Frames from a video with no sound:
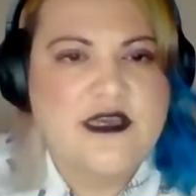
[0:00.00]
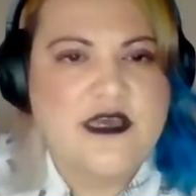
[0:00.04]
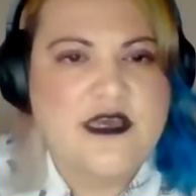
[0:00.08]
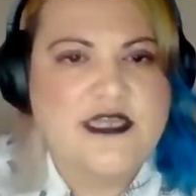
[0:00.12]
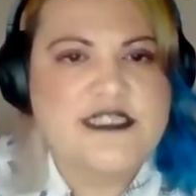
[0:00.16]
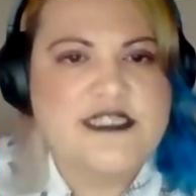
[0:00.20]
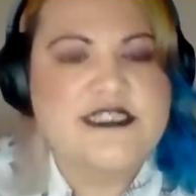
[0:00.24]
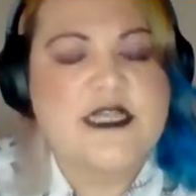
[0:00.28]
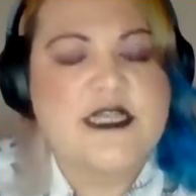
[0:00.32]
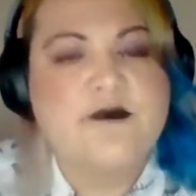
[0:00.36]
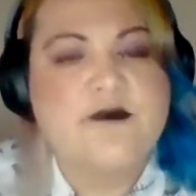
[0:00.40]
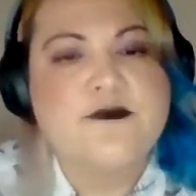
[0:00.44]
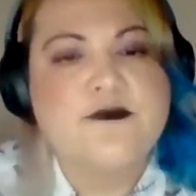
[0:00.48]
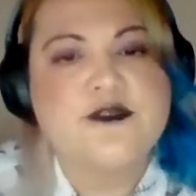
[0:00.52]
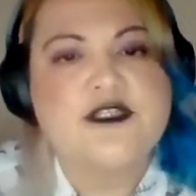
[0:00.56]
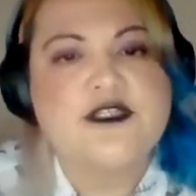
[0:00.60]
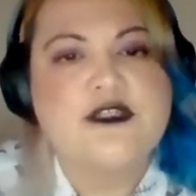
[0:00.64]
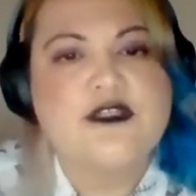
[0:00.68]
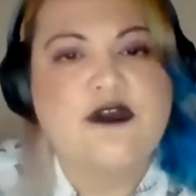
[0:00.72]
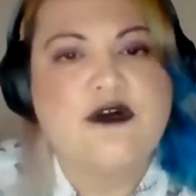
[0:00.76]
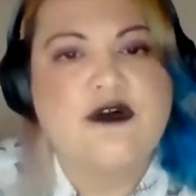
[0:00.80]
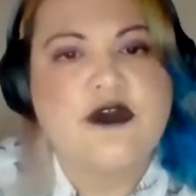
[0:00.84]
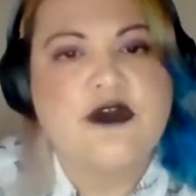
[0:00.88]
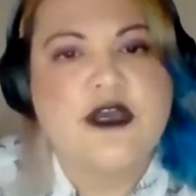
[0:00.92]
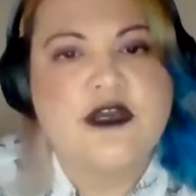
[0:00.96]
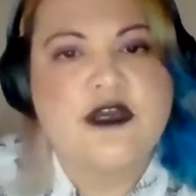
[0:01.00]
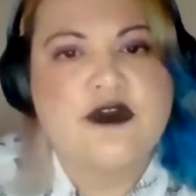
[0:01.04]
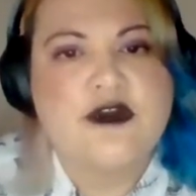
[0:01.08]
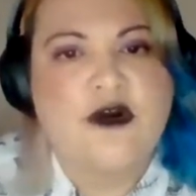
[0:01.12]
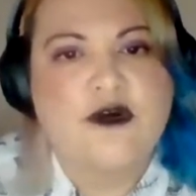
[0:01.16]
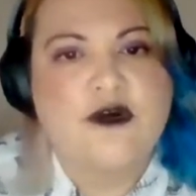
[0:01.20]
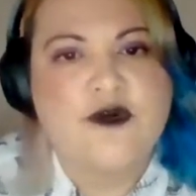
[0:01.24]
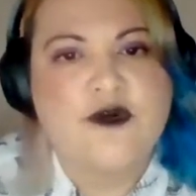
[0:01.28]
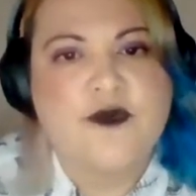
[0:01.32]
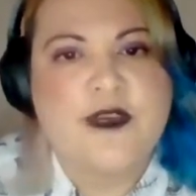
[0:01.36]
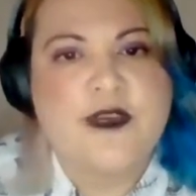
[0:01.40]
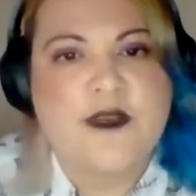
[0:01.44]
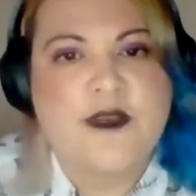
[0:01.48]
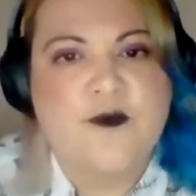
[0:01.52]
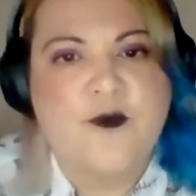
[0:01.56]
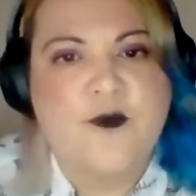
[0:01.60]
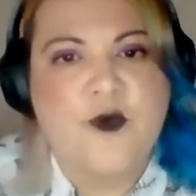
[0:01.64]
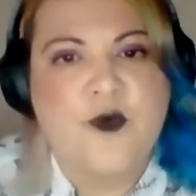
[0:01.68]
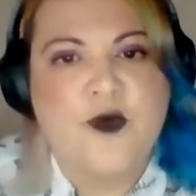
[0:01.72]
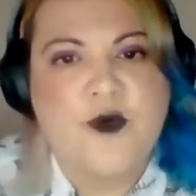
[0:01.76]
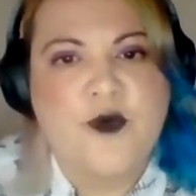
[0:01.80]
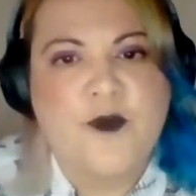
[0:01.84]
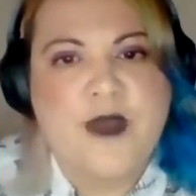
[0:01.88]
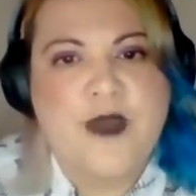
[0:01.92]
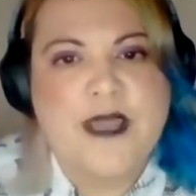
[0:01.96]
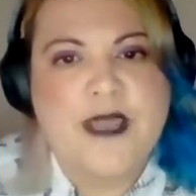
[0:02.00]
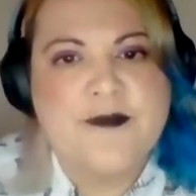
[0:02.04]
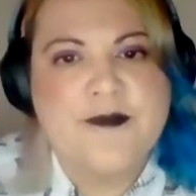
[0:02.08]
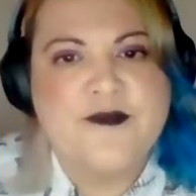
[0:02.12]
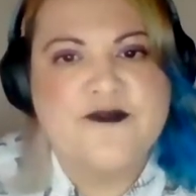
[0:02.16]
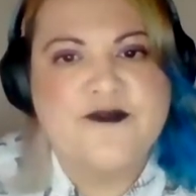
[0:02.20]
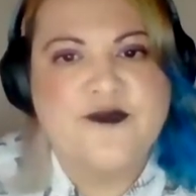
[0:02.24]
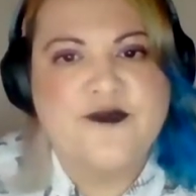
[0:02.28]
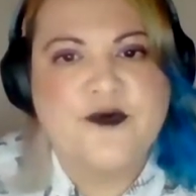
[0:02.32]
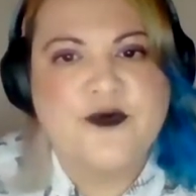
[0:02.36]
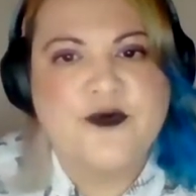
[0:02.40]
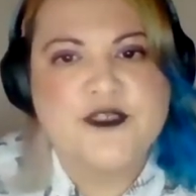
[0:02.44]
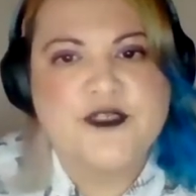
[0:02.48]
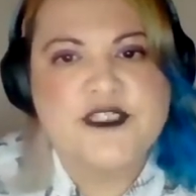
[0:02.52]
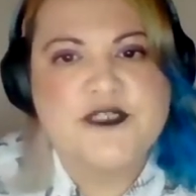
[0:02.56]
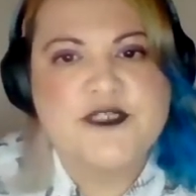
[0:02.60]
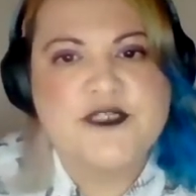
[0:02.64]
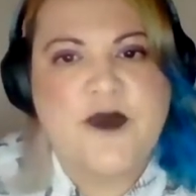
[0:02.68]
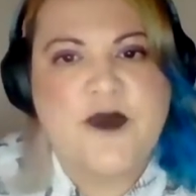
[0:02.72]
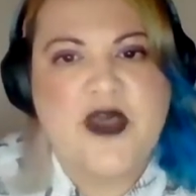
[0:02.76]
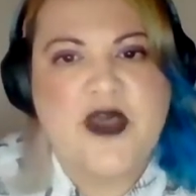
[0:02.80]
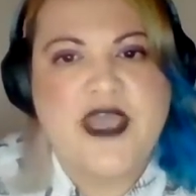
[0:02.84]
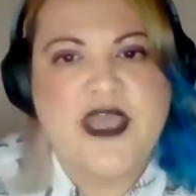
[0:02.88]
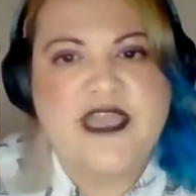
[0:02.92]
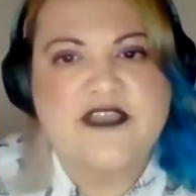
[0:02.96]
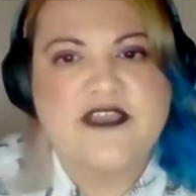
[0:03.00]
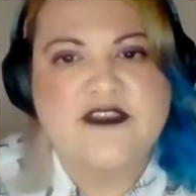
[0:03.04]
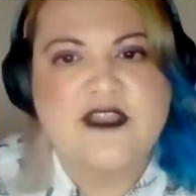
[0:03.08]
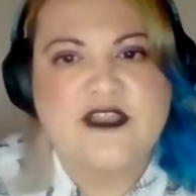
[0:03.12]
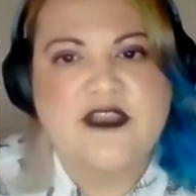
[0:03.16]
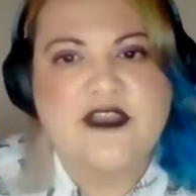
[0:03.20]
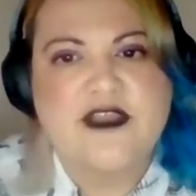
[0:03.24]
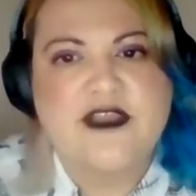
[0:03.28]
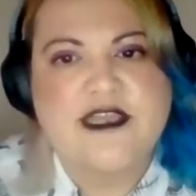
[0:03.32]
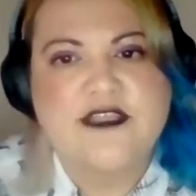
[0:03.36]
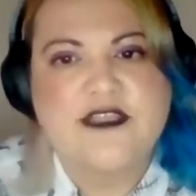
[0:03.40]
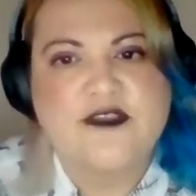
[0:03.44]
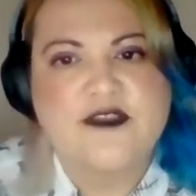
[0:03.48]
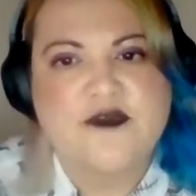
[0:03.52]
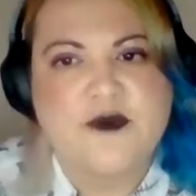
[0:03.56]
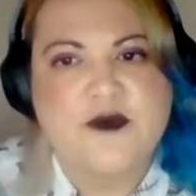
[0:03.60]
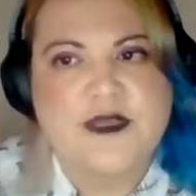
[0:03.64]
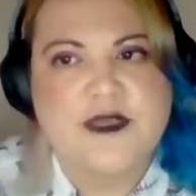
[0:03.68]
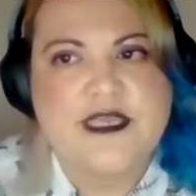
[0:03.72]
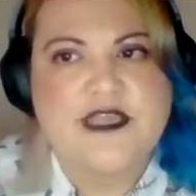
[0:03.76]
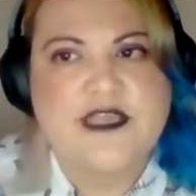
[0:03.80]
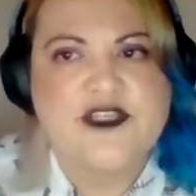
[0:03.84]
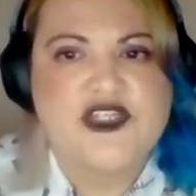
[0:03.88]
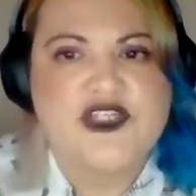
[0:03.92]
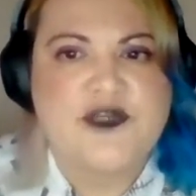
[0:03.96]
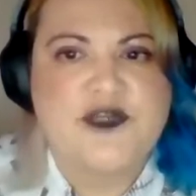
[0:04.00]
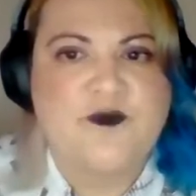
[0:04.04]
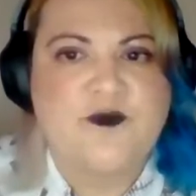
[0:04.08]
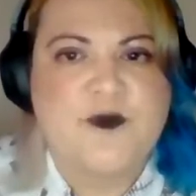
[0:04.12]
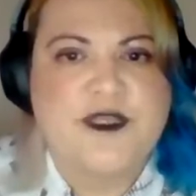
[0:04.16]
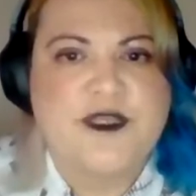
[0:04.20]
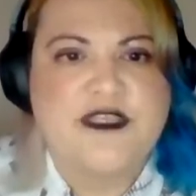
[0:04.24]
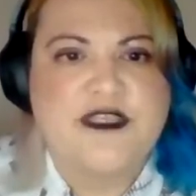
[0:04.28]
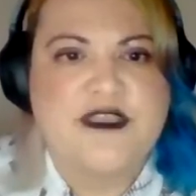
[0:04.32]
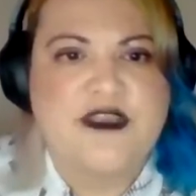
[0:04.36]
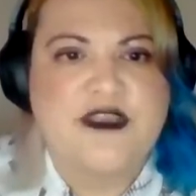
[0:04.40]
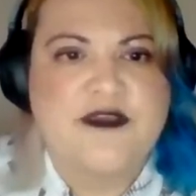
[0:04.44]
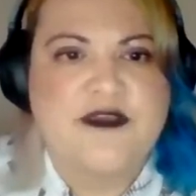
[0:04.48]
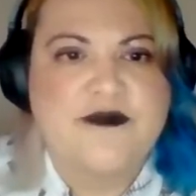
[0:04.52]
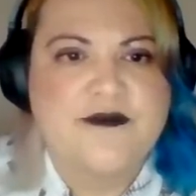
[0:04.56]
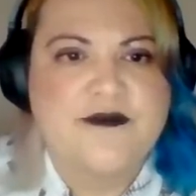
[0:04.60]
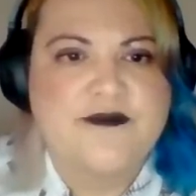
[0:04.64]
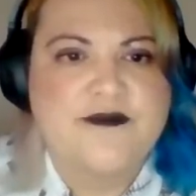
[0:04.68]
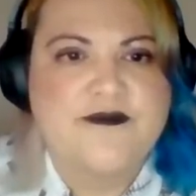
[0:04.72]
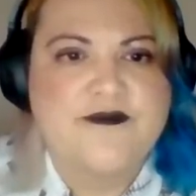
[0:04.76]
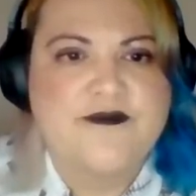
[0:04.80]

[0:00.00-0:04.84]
I stumbled along a concrete walkway before spying the light through a kitchen window.